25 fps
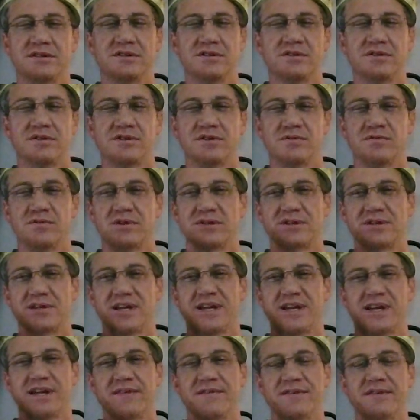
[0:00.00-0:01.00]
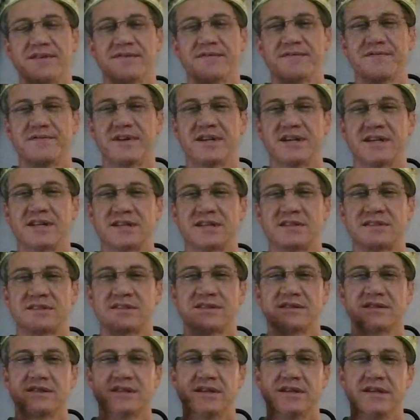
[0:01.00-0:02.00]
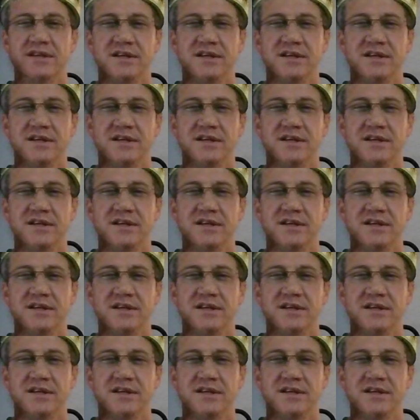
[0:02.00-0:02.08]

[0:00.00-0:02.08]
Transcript: You know, you want the heavy effects,